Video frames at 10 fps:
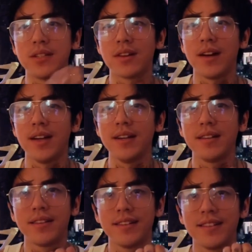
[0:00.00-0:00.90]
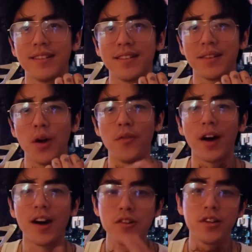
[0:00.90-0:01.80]
designed
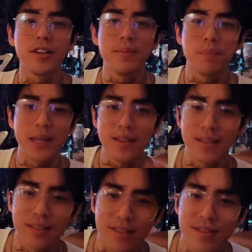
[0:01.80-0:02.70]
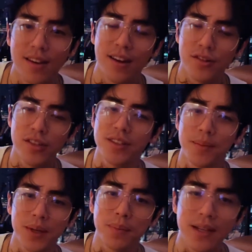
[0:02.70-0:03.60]
over 100 pieces, 100
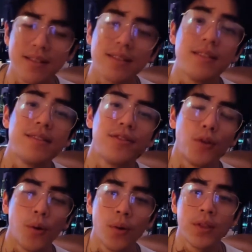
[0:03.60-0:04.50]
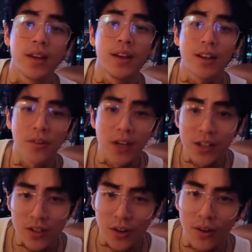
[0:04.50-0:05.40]
something pieces for the
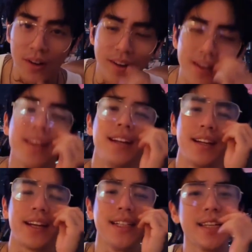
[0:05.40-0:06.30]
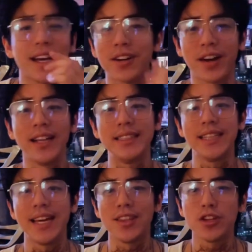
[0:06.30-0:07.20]
Korean show. Like, isn't that
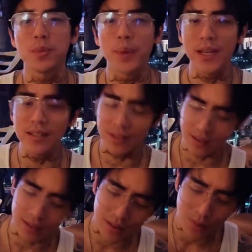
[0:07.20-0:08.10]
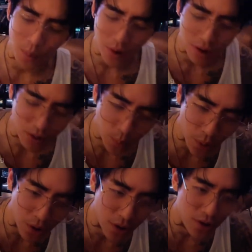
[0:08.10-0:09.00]
crazy? And those pieces
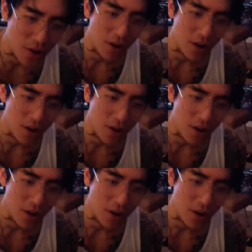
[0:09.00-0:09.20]
were